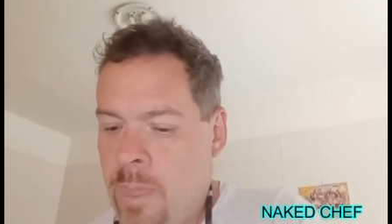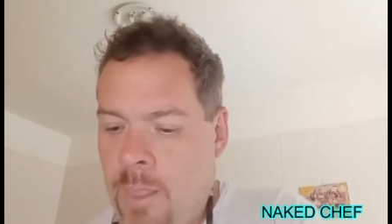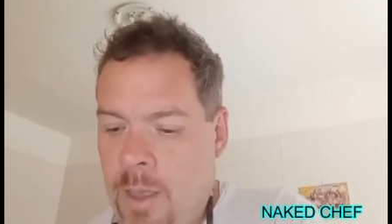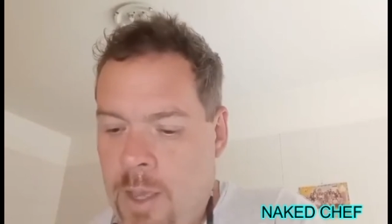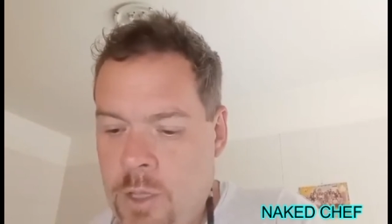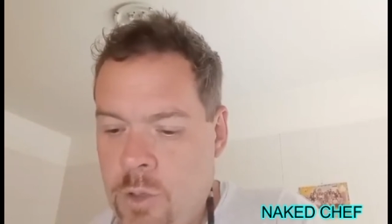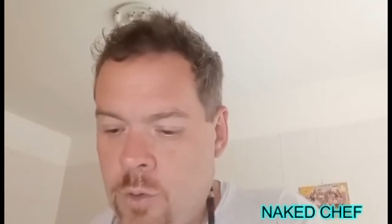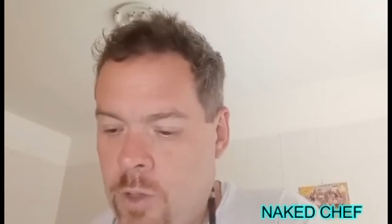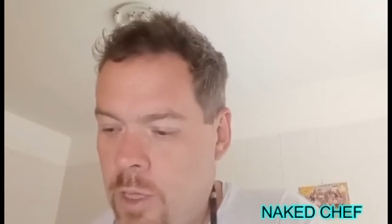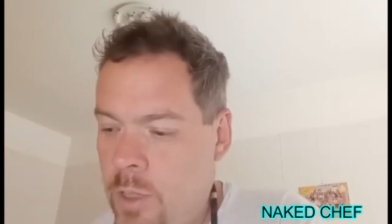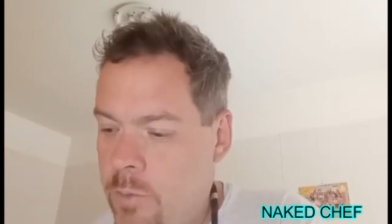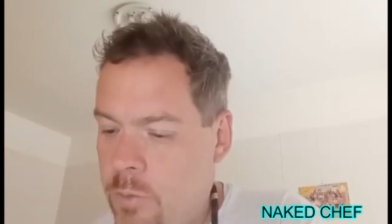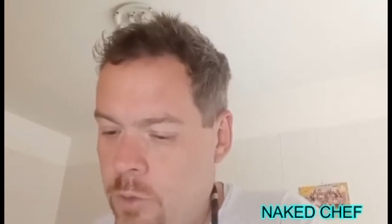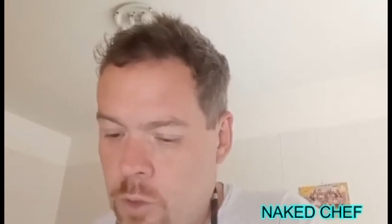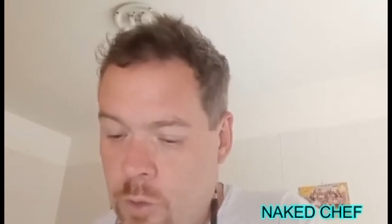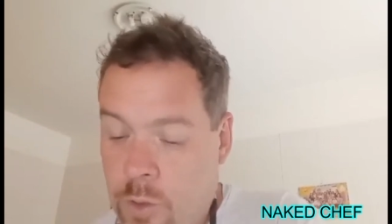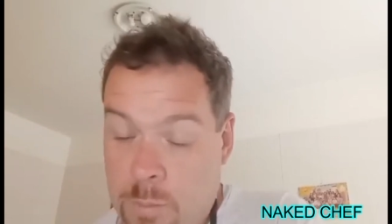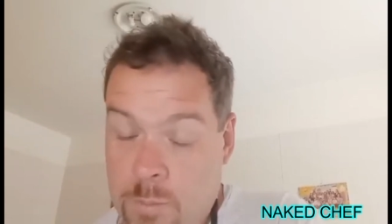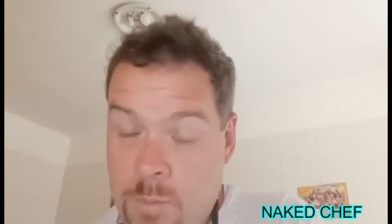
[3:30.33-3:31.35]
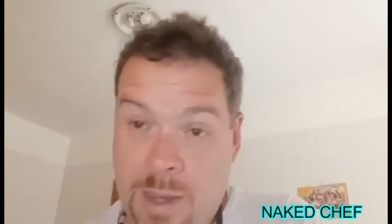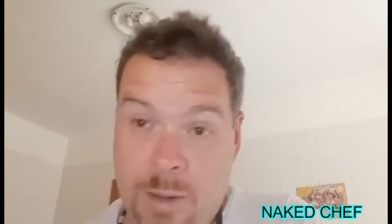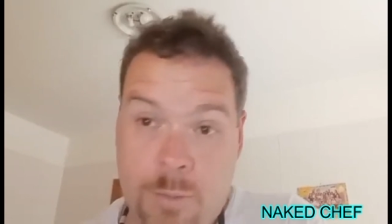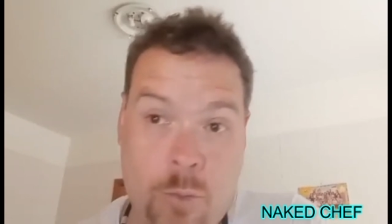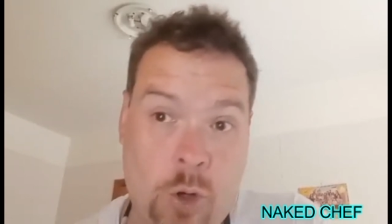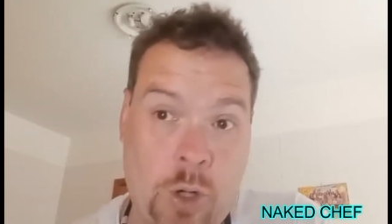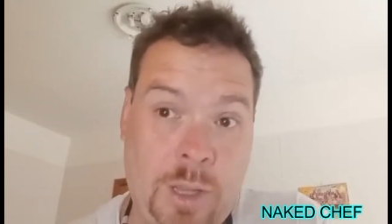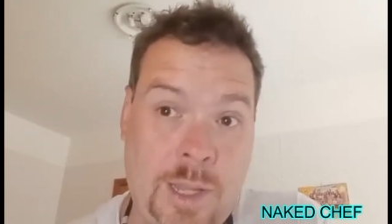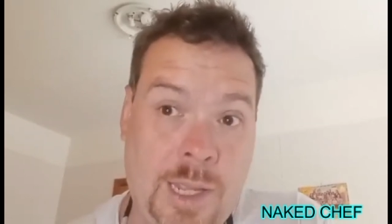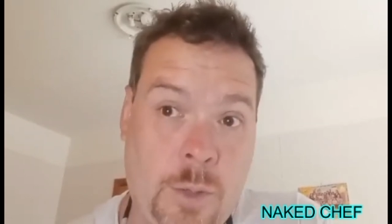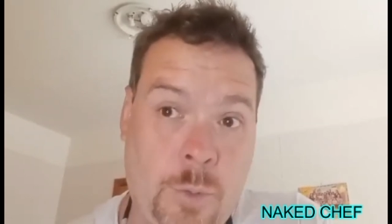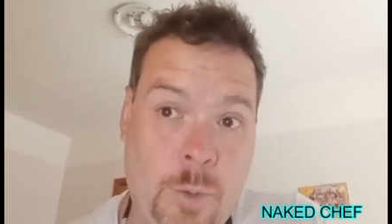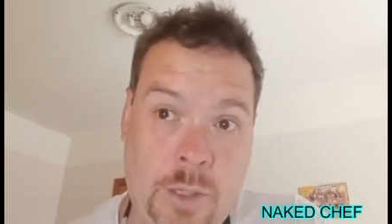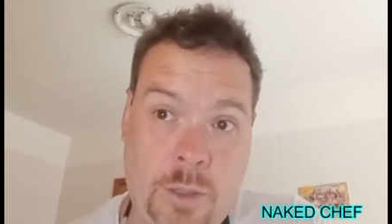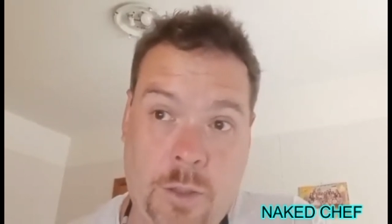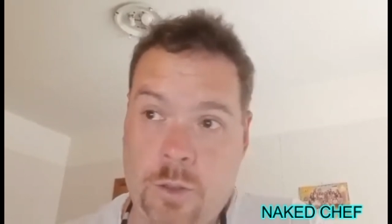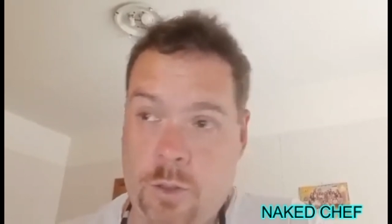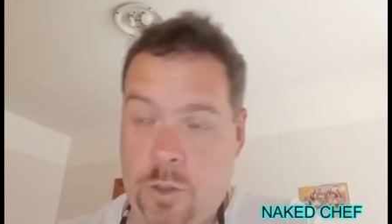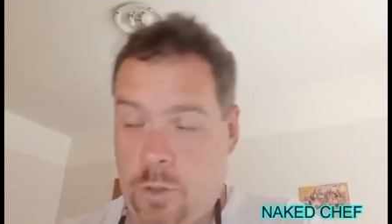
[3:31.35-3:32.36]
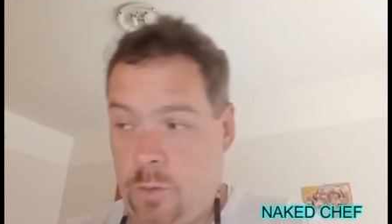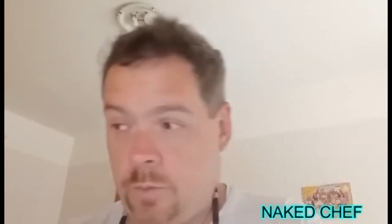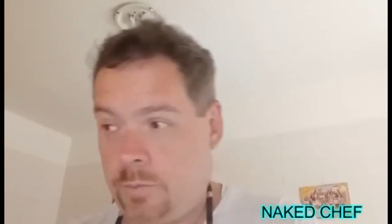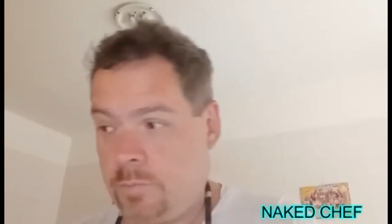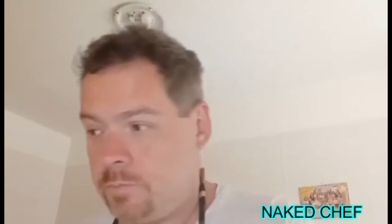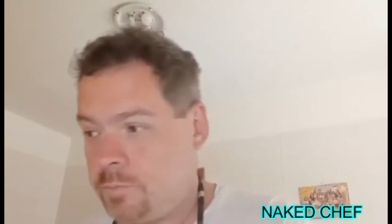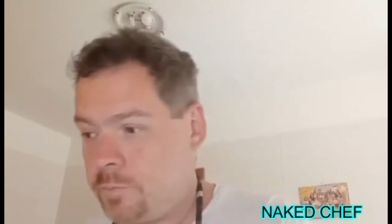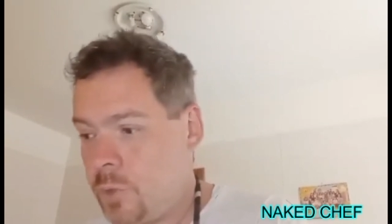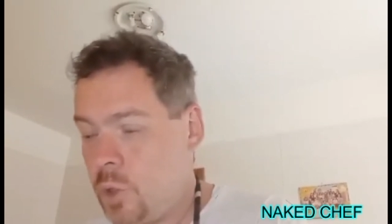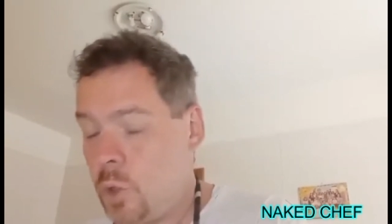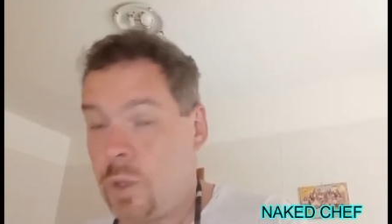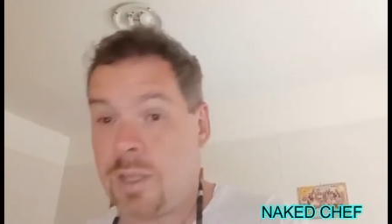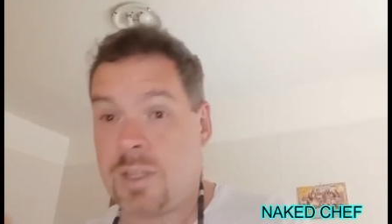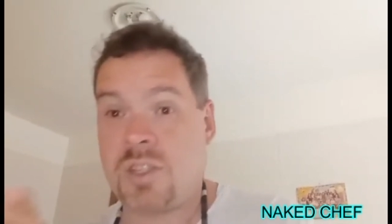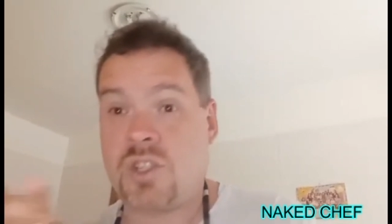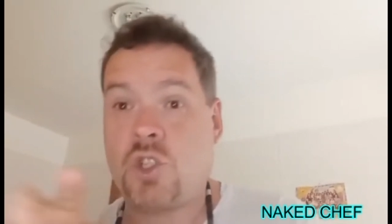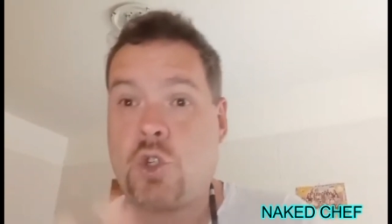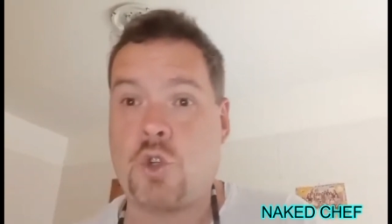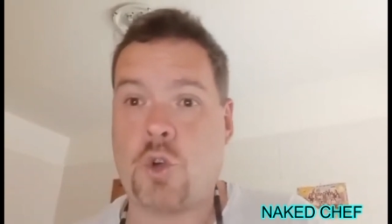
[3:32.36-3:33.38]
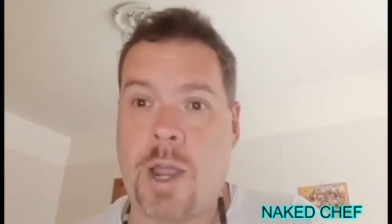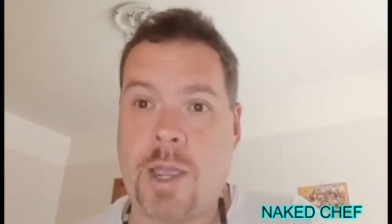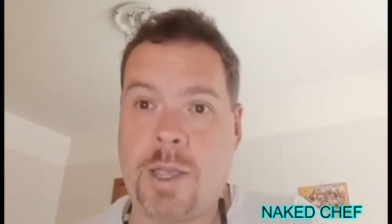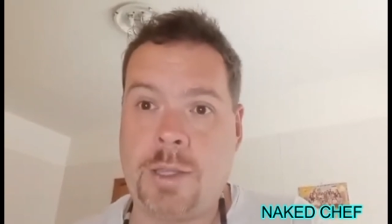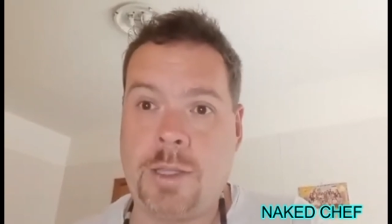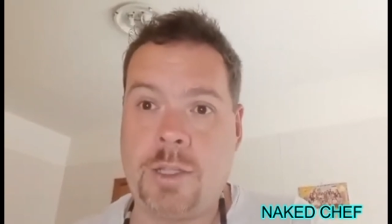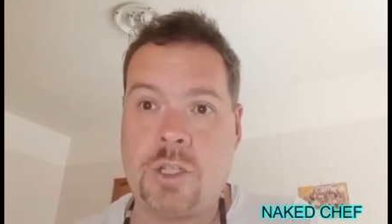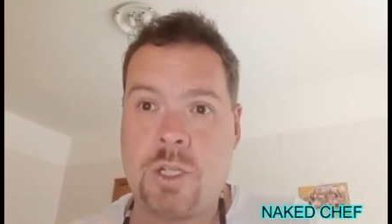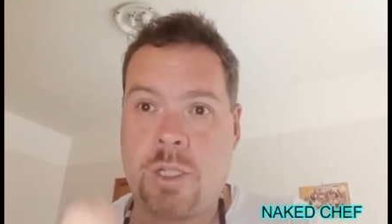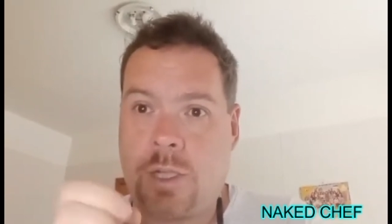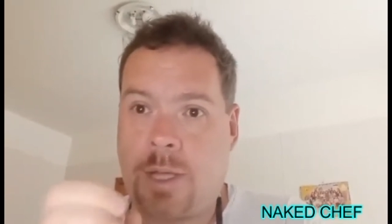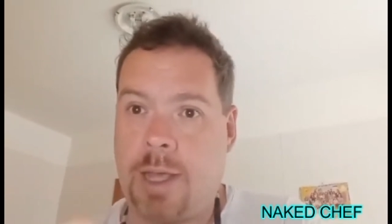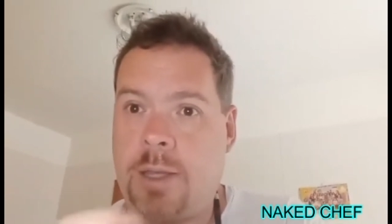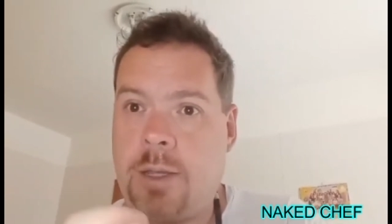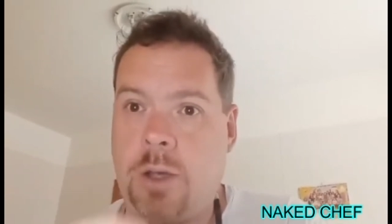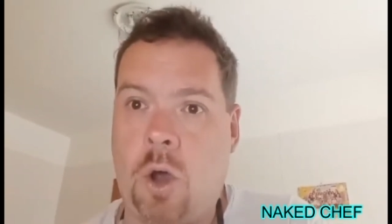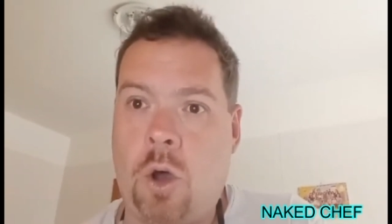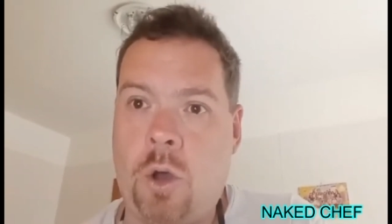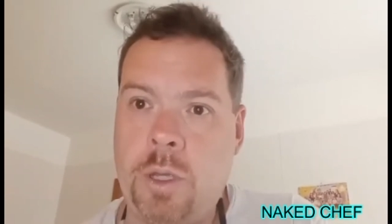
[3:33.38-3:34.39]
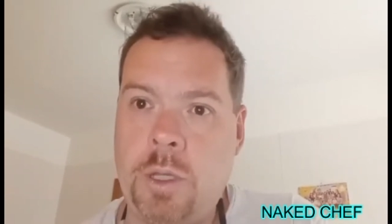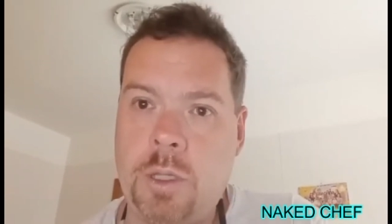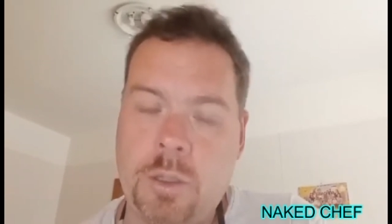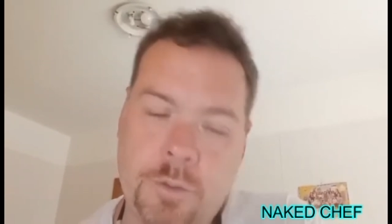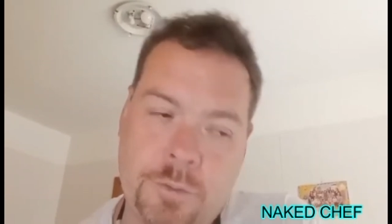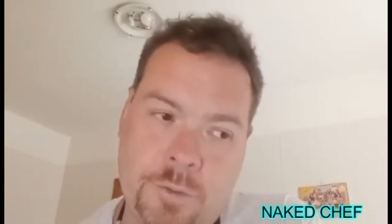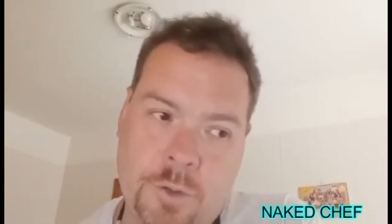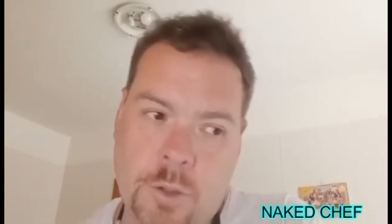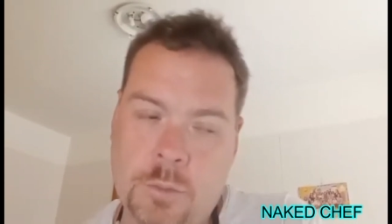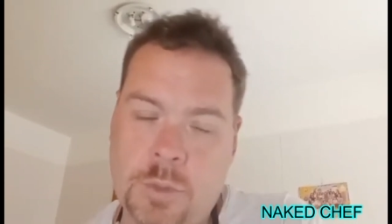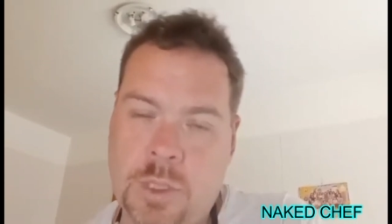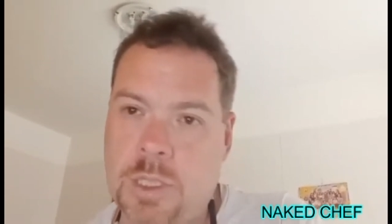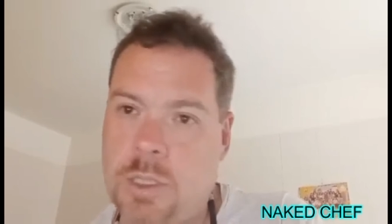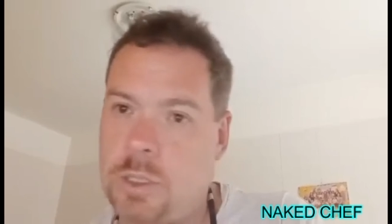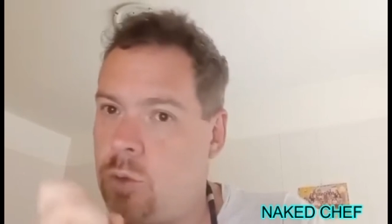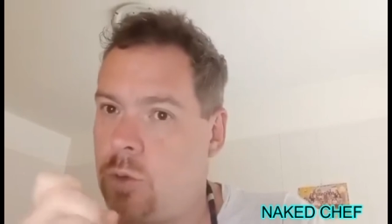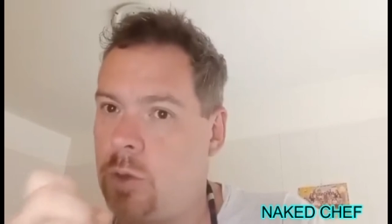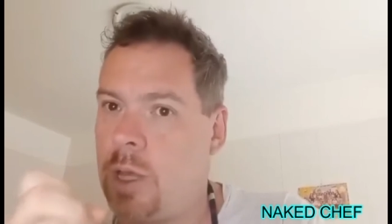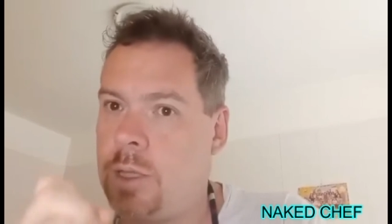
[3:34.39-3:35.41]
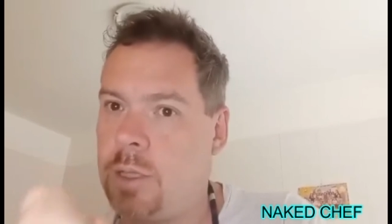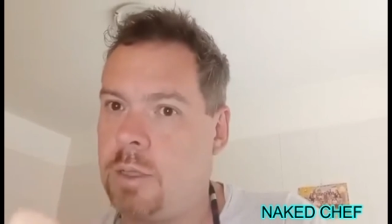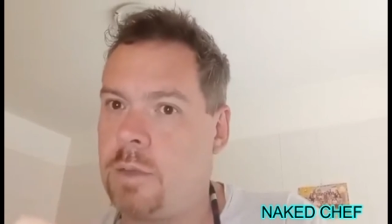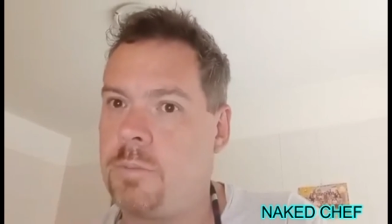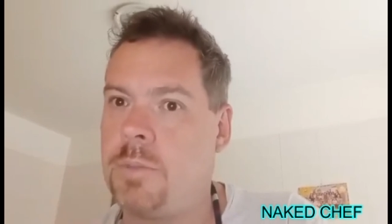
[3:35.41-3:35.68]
and you can you can make more liquid you can strain it just get the oil from this to get a